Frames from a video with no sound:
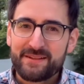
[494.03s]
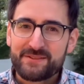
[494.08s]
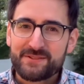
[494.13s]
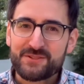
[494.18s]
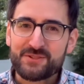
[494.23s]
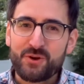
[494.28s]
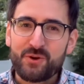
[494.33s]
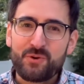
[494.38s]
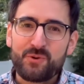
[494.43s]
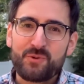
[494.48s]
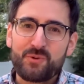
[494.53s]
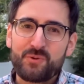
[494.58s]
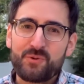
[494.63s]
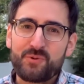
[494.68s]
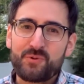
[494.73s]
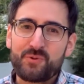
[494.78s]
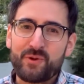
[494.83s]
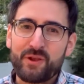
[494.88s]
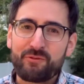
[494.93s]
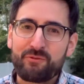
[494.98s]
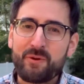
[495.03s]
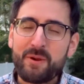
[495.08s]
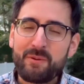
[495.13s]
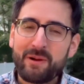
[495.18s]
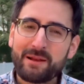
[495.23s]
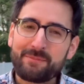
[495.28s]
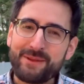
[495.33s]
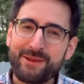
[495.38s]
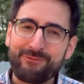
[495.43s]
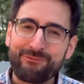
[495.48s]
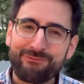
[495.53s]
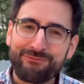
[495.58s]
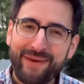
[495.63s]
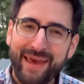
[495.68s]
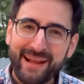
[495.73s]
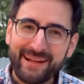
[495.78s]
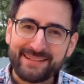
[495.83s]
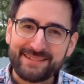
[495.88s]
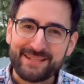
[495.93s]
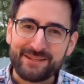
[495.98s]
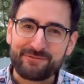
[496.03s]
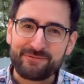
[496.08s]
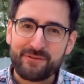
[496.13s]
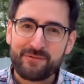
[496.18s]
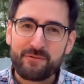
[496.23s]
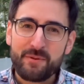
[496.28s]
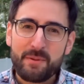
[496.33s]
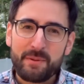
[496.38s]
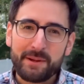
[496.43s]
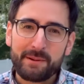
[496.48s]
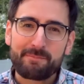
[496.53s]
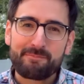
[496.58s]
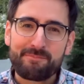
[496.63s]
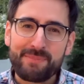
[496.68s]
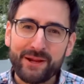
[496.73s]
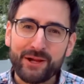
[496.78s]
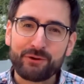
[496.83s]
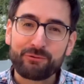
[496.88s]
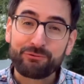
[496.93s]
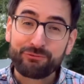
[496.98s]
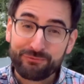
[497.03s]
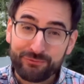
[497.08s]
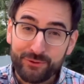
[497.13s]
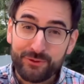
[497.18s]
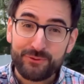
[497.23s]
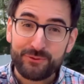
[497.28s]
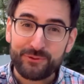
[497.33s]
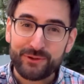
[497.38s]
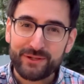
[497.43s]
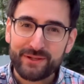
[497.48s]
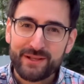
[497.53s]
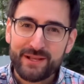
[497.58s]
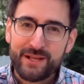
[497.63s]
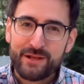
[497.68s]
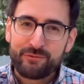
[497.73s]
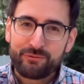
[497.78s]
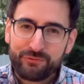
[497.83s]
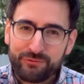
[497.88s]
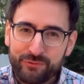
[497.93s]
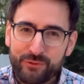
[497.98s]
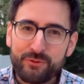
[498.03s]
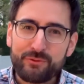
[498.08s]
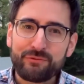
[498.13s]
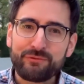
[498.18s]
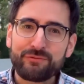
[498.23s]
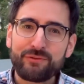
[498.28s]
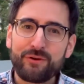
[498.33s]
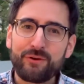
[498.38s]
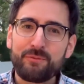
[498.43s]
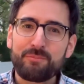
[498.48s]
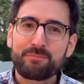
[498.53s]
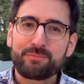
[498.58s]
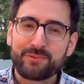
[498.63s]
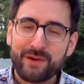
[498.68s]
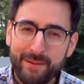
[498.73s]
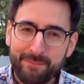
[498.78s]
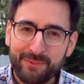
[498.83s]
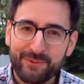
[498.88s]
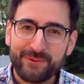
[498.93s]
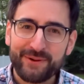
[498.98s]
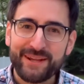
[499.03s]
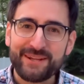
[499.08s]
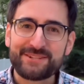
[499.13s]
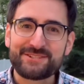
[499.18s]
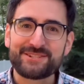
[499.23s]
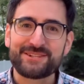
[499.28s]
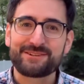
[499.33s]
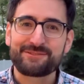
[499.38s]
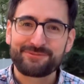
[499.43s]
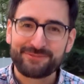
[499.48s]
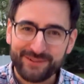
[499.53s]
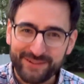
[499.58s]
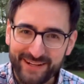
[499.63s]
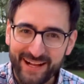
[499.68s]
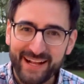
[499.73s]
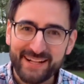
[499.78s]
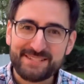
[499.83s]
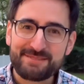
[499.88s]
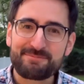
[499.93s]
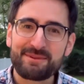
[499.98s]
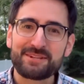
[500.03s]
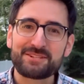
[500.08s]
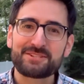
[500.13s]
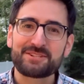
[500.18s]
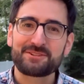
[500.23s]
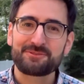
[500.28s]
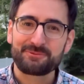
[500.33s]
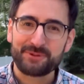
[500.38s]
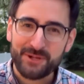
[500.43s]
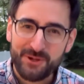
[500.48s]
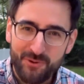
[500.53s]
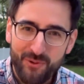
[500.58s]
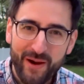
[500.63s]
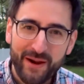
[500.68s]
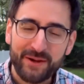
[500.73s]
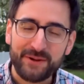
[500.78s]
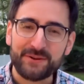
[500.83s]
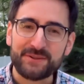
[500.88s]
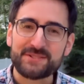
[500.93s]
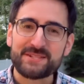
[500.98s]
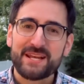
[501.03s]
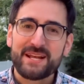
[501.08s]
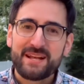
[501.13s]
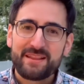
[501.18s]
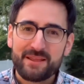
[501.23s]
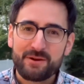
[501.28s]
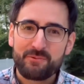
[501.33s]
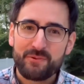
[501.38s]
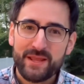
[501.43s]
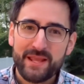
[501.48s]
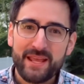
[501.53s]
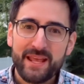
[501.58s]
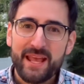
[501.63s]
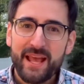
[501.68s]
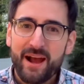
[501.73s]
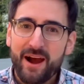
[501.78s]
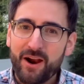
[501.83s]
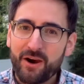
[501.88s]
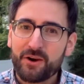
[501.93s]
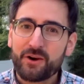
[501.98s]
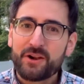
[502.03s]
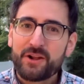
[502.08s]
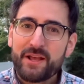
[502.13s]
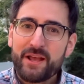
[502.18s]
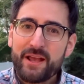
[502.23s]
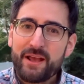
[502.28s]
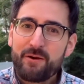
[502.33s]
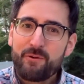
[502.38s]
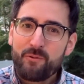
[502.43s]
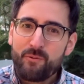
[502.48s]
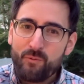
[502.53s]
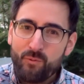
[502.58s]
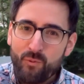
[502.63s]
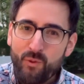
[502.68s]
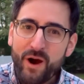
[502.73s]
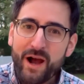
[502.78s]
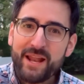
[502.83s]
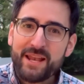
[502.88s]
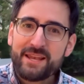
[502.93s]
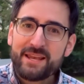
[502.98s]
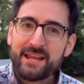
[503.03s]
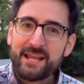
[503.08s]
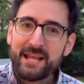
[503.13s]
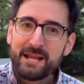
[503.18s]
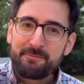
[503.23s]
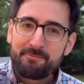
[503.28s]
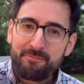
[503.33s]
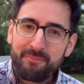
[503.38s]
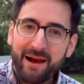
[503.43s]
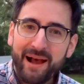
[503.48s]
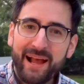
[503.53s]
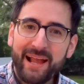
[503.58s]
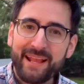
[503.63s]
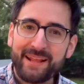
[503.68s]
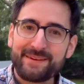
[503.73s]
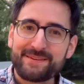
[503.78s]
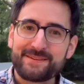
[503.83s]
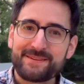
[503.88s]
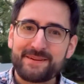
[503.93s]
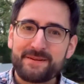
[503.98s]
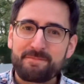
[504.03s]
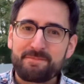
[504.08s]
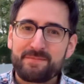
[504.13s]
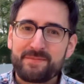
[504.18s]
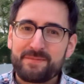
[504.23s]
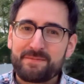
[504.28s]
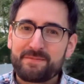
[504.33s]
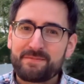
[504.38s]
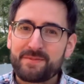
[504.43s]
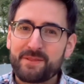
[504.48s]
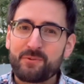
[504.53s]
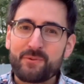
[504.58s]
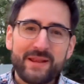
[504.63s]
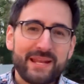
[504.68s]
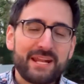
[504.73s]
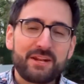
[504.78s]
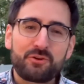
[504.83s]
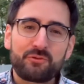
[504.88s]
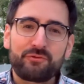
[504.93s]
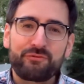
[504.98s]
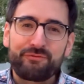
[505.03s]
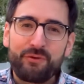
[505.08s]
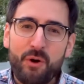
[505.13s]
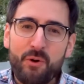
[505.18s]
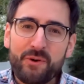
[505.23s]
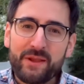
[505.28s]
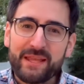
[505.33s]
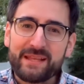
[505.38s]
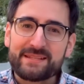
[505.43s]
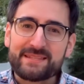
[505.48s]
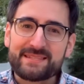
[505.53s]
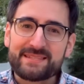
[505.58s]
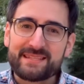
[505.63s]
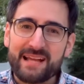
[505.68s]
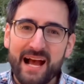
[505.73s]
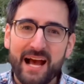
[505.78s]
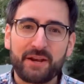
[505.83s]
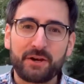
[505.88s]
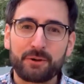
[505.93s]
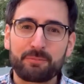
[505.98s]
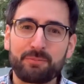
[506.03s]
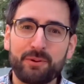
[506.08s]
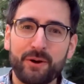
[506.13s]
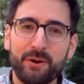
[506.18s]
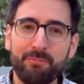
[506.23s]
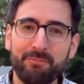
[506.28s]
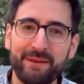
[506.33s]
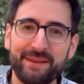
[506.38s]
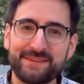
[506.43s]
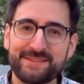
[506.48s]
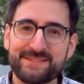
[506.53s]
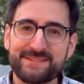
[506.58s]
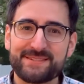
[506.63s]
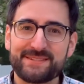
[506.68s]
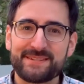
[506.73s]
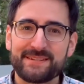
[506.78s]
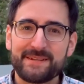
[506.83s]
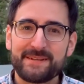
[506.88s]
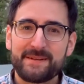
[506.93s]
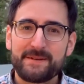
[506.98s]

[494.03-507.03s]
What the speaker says: So if we want to be effective, if we want to bear fruit, fruitful preparation for God's mission requires that we are one in mind, that we need to focus on our purpose.